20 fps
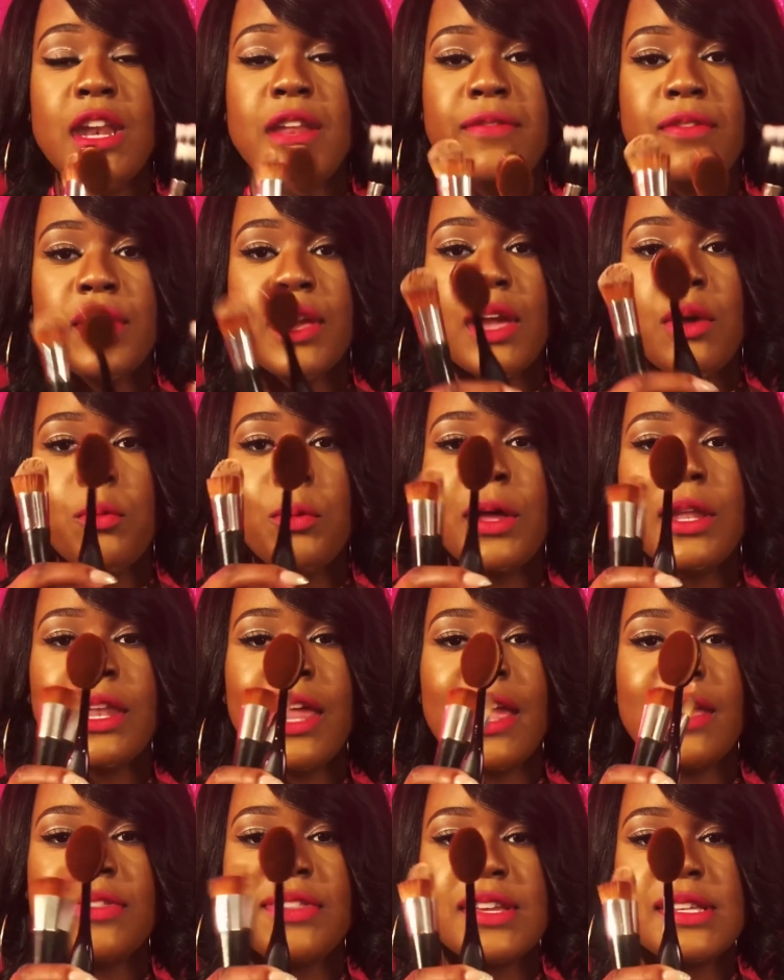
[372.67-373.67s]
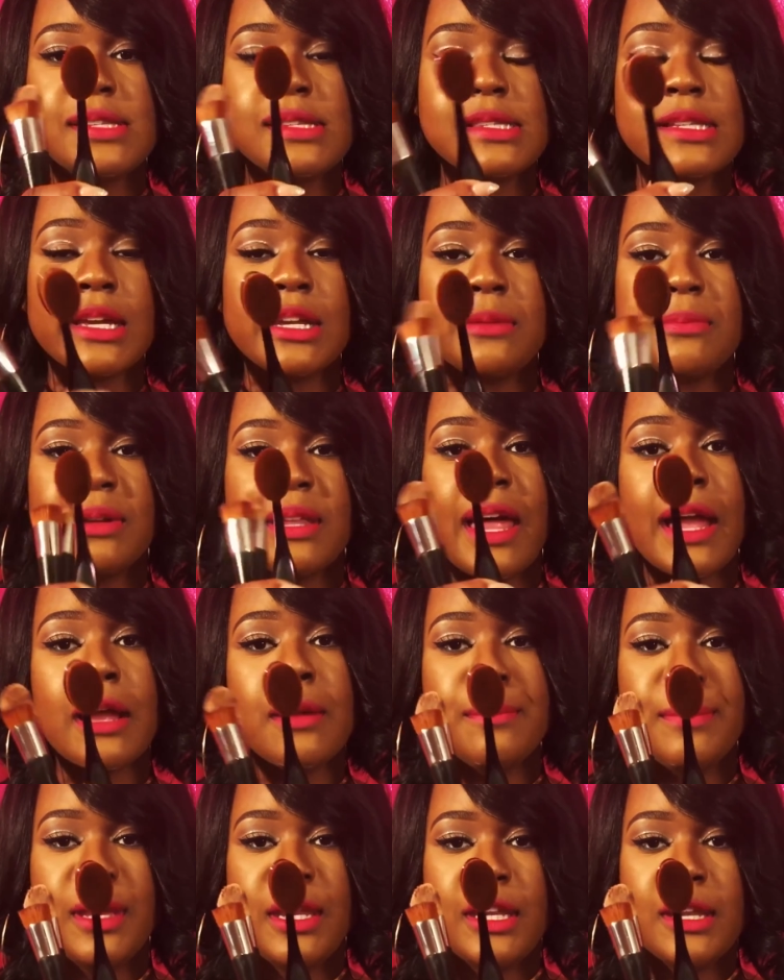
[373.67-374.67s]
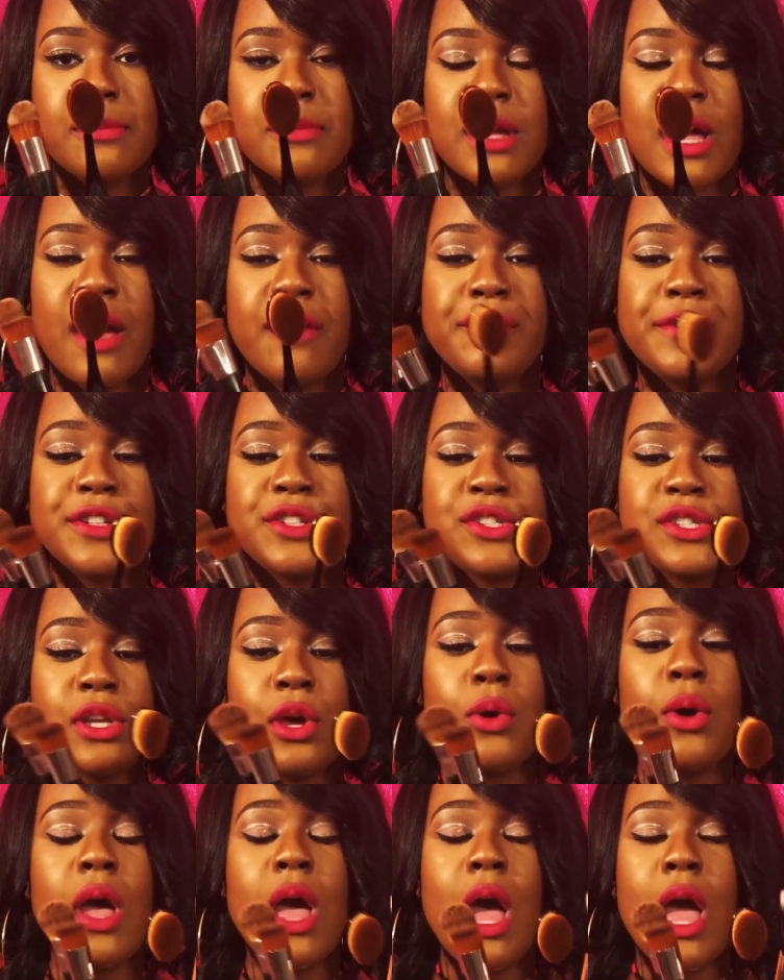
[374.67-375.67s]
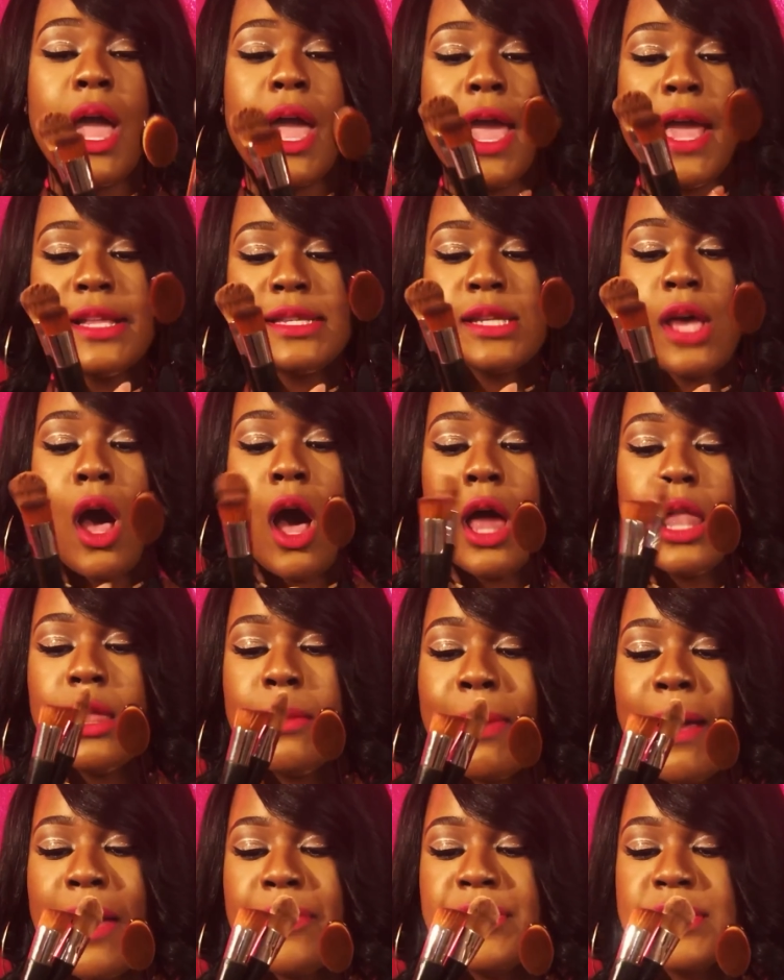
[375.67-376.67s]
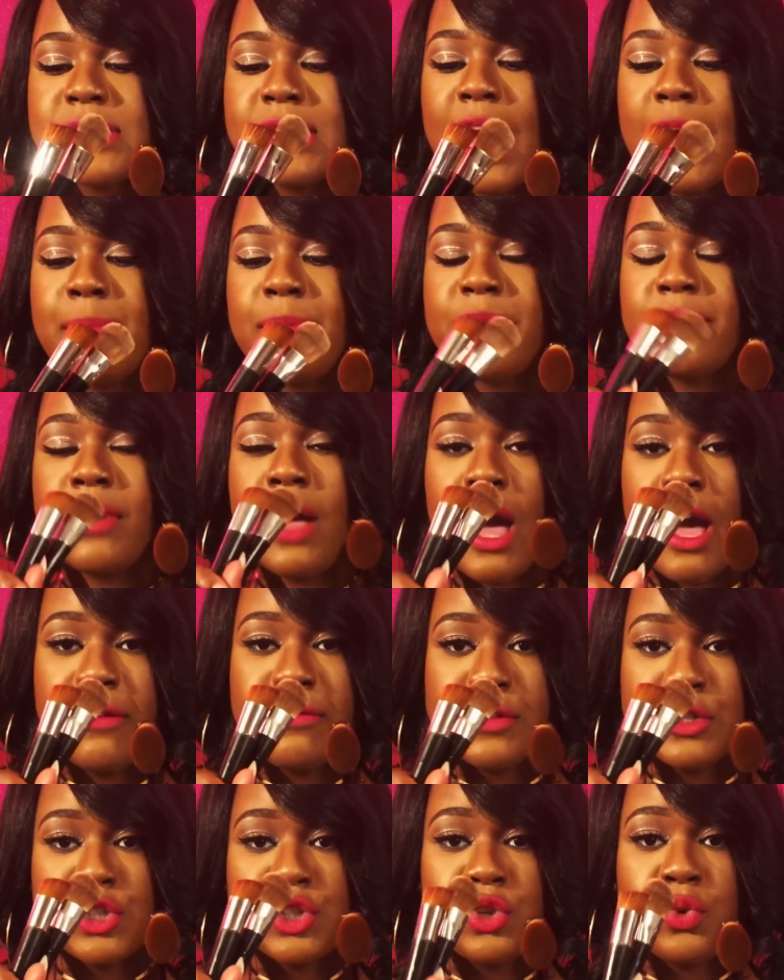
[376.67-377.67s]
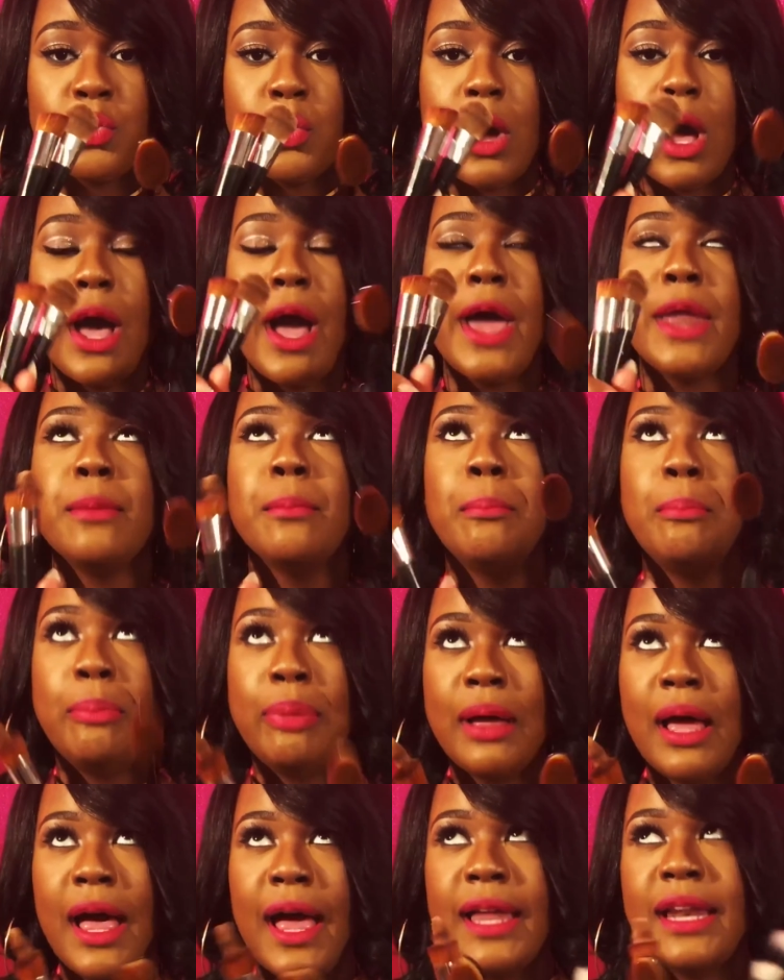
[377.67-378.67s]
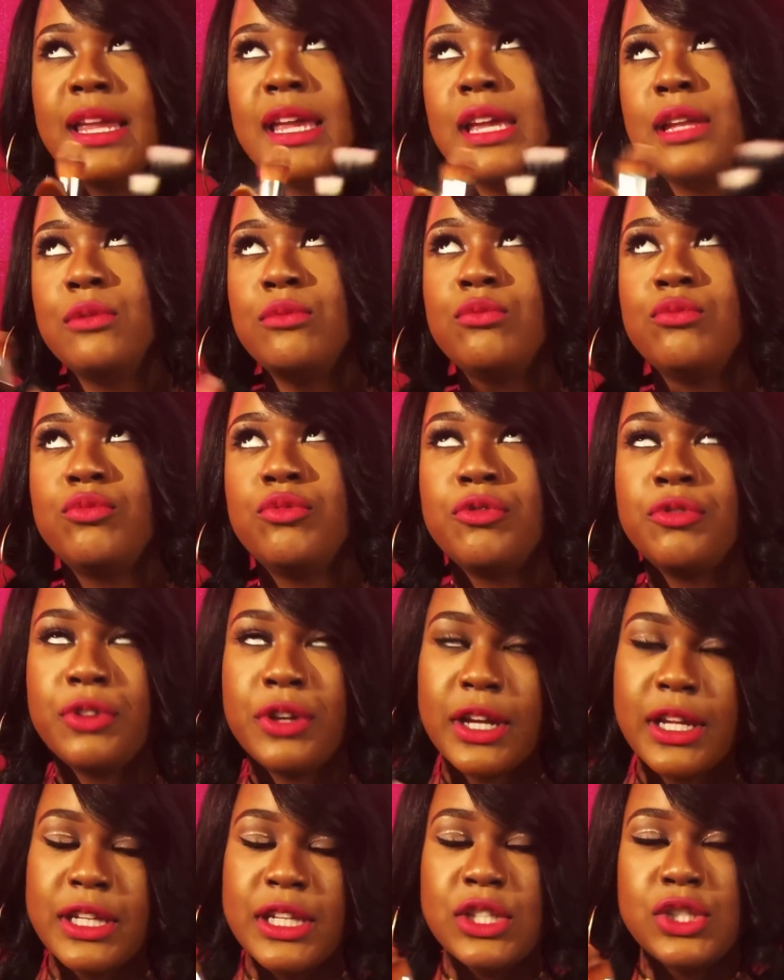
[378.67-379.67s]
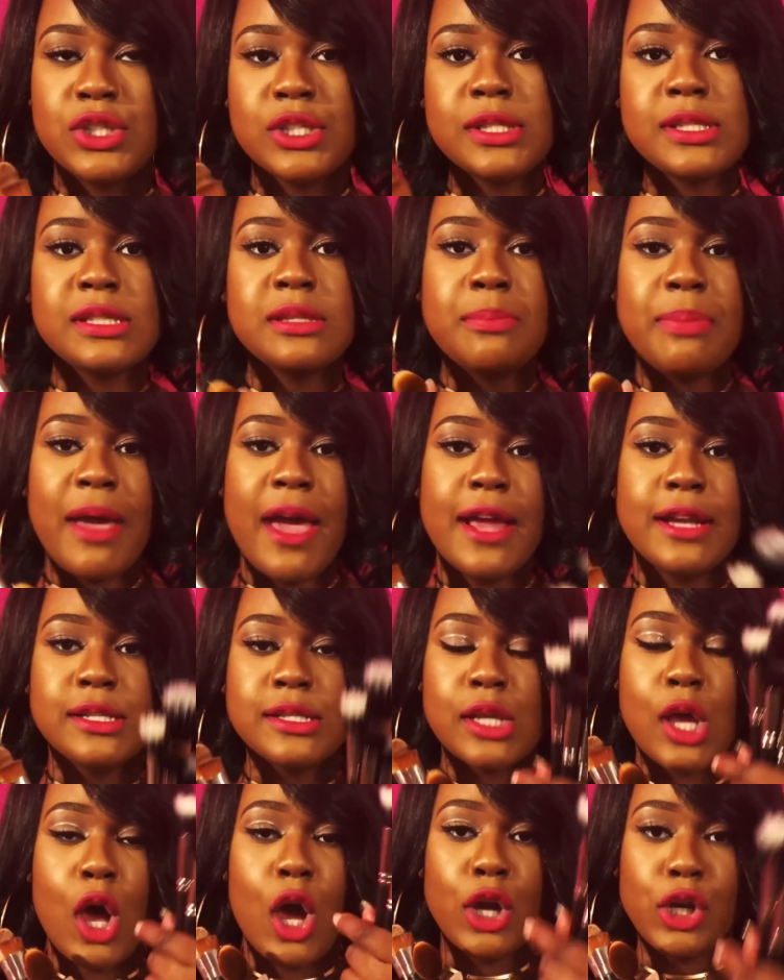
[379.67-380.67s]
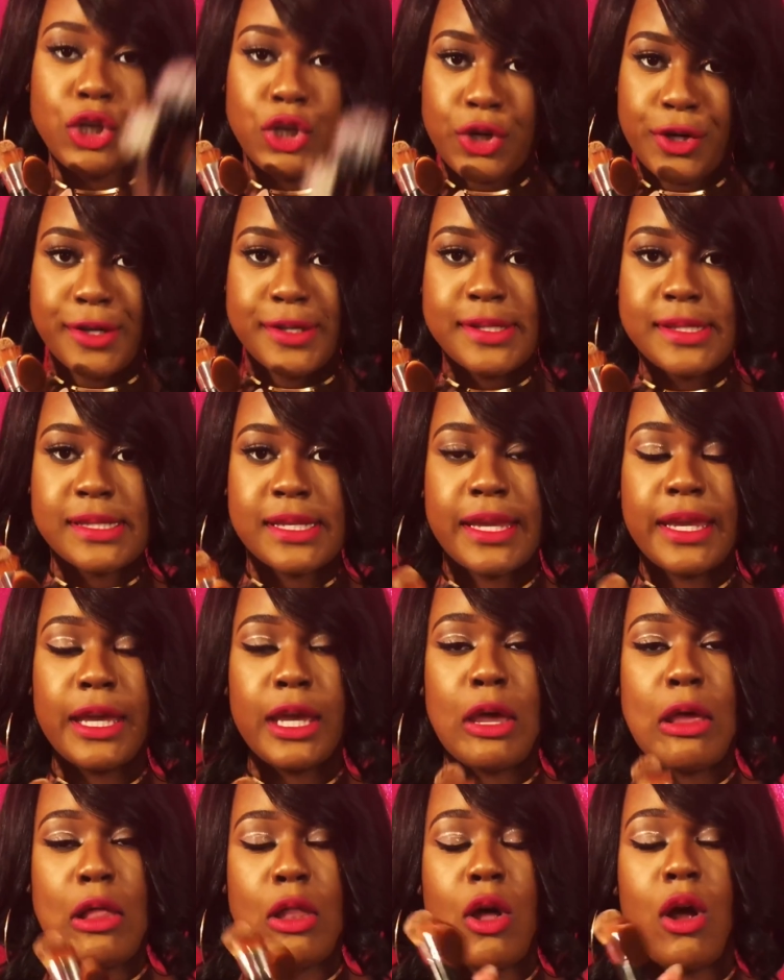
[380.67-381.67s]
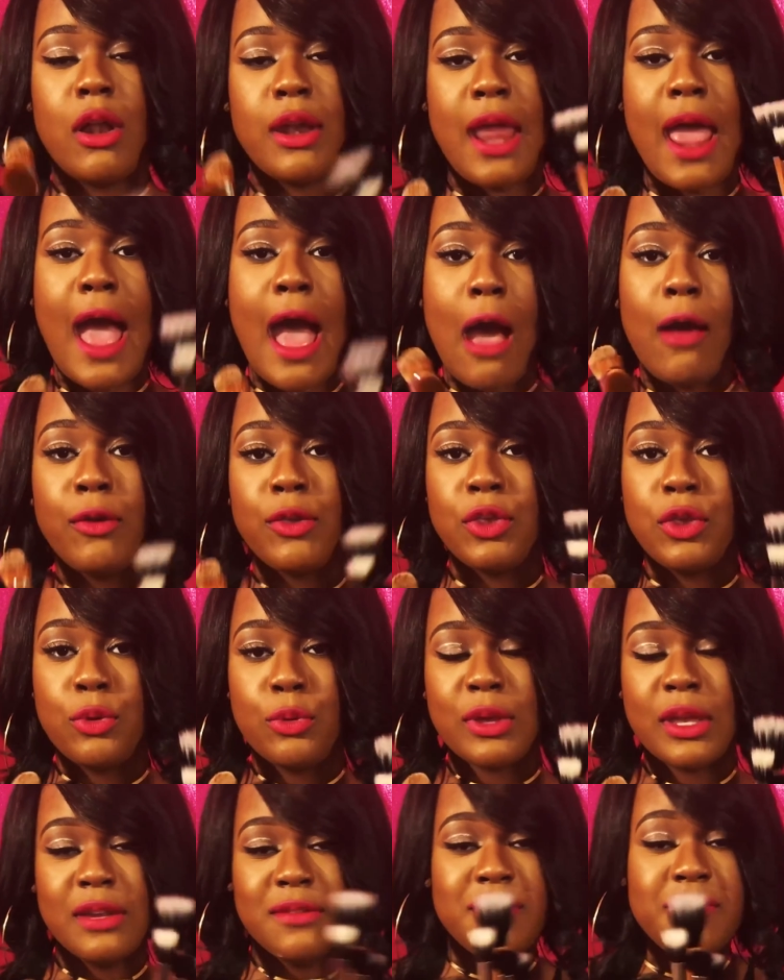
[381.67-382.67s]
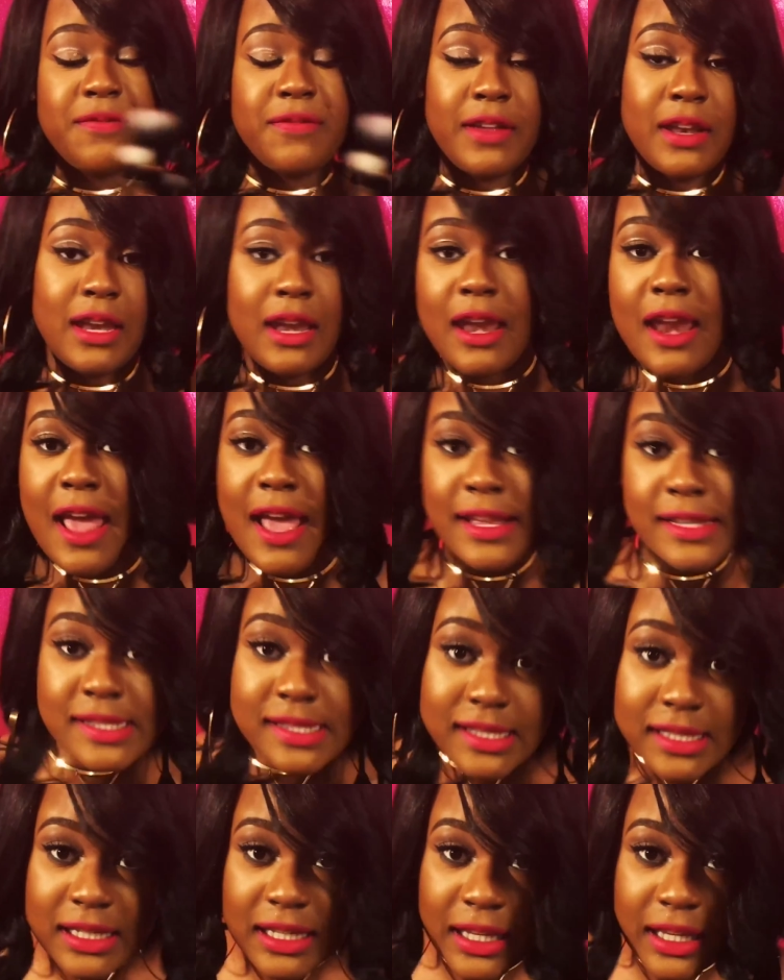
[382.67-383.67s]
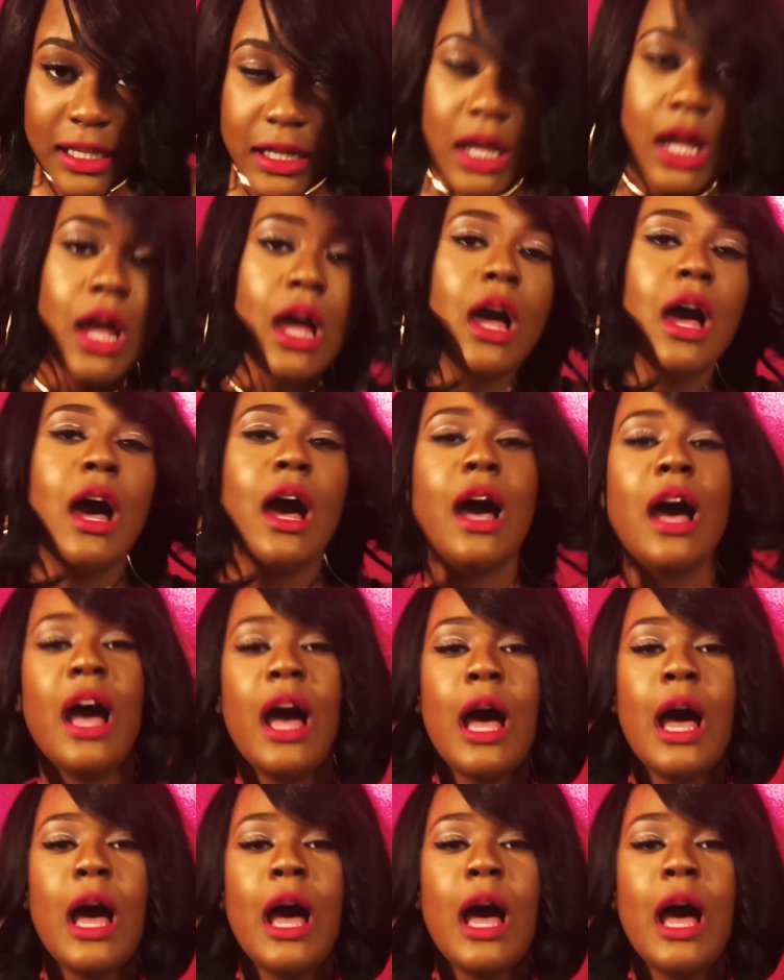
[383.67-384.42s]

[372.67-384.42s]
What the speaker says: And then if you get one like this, it's gonna be like a medium coverage. So it's all about the type of coverage you want, but it really just depends on your skill, on how you can finesse it.